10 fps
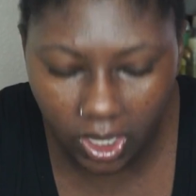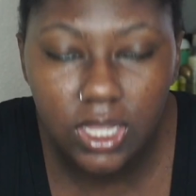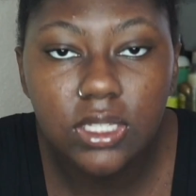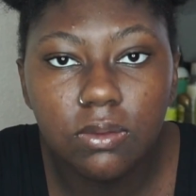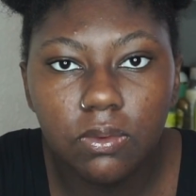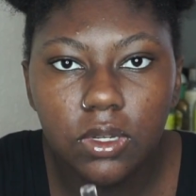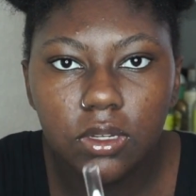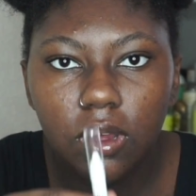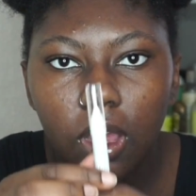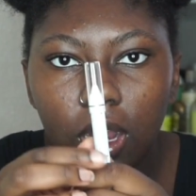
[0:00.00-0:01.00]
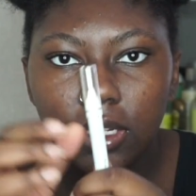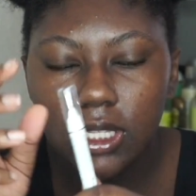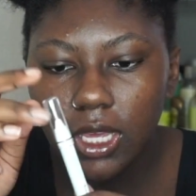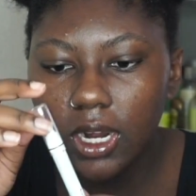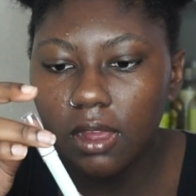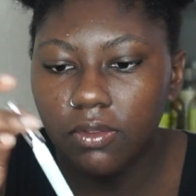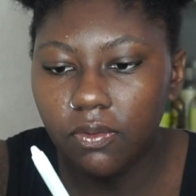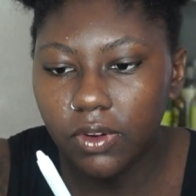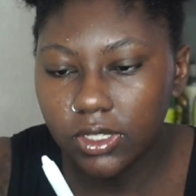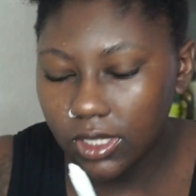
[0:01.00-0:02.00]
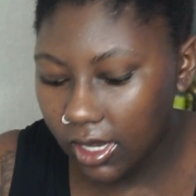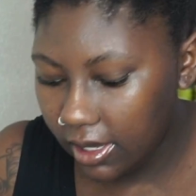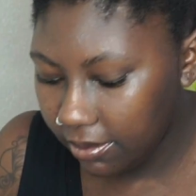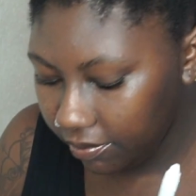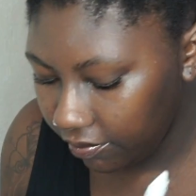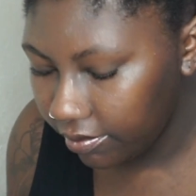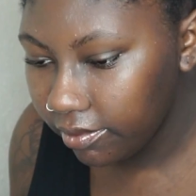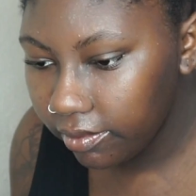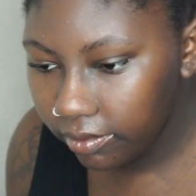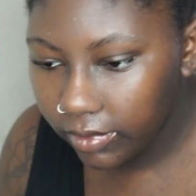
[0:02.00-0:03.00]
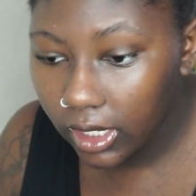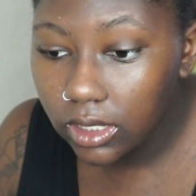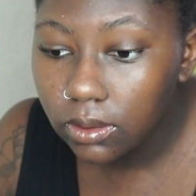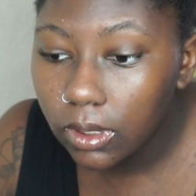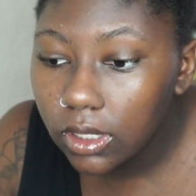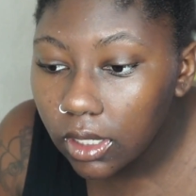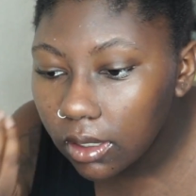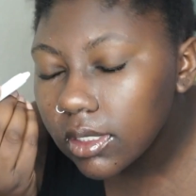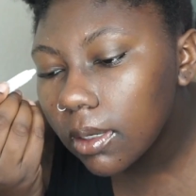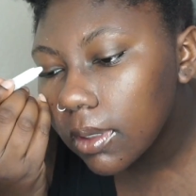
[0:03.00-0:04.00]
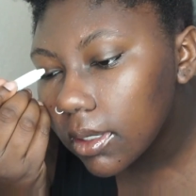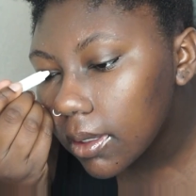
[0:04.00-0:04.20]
It's real hard to get off the first time. It's worth it though. So I'm